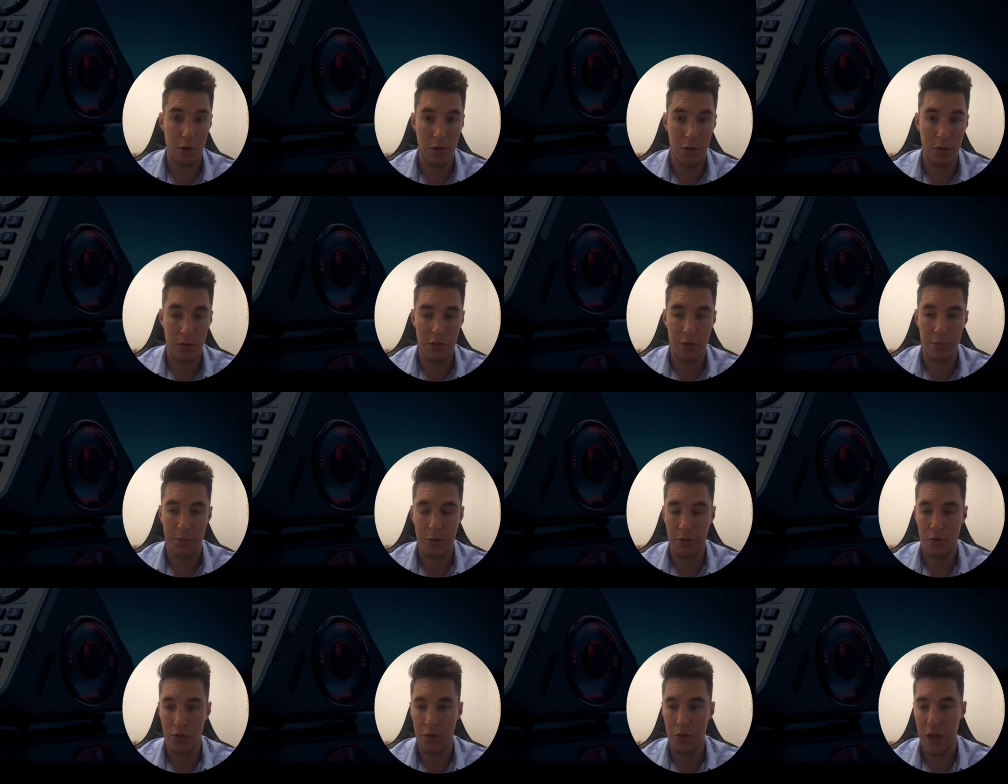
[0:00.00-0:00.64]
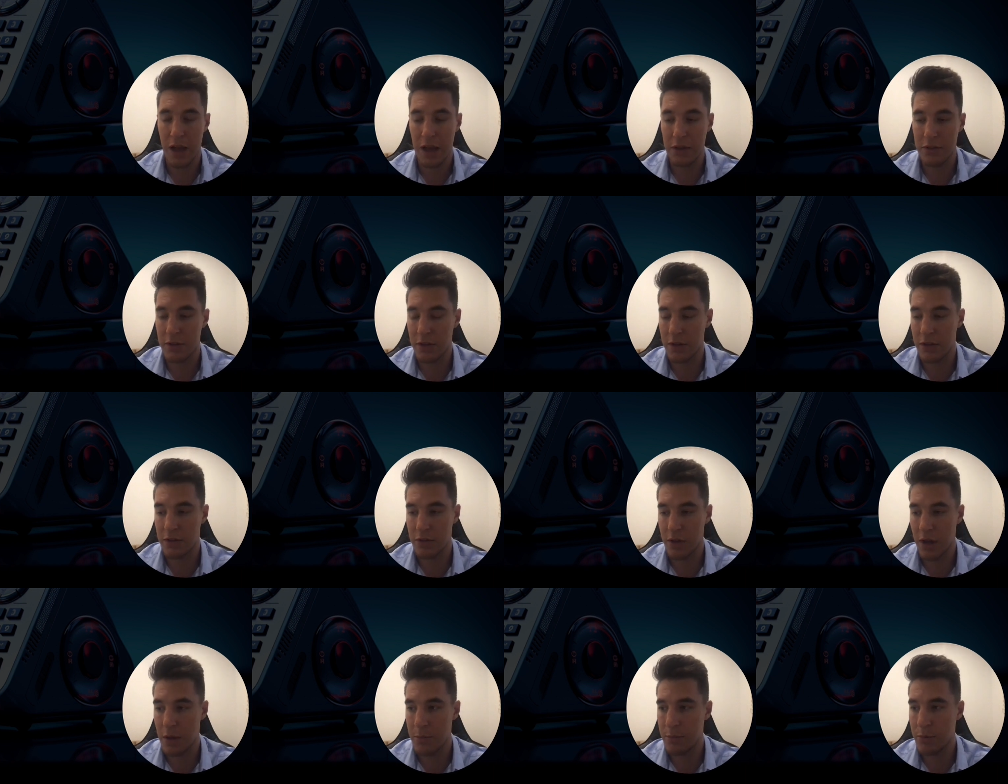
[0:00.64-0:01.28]
entrepreneur, as an
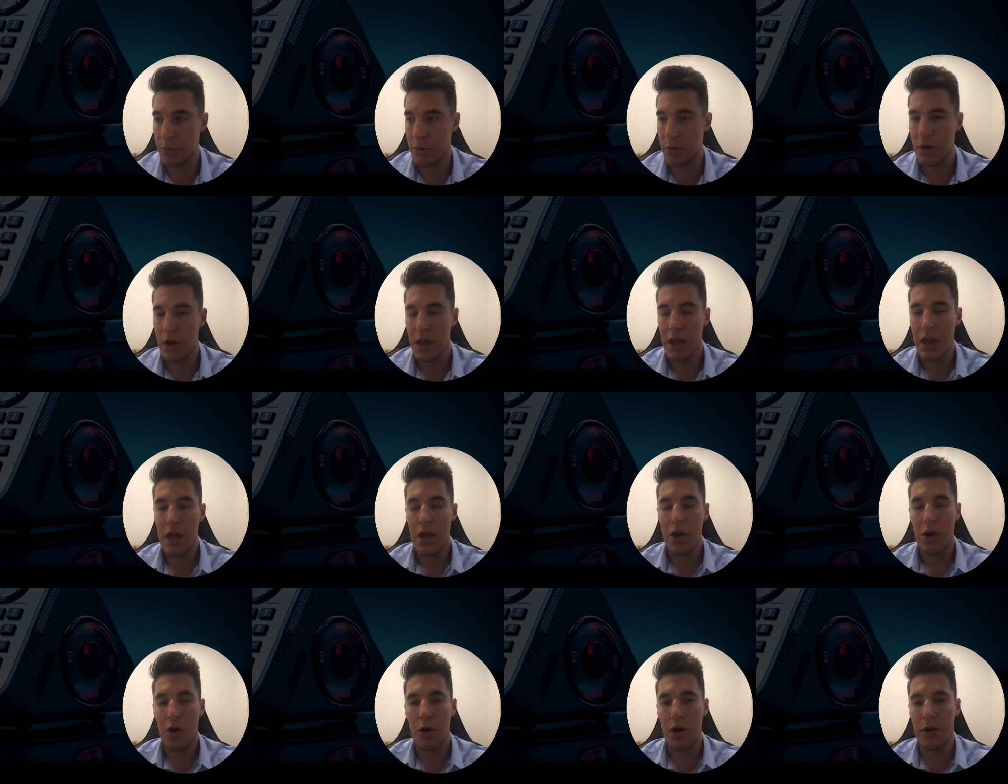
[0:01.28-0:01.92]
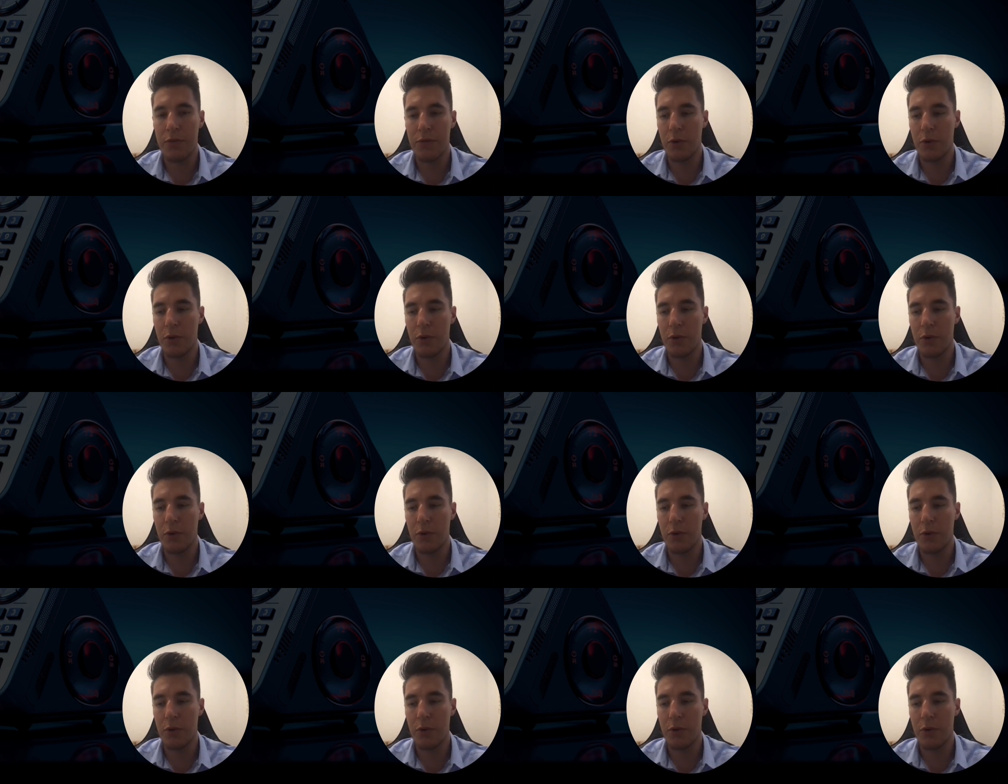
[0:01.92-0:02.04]
example, or if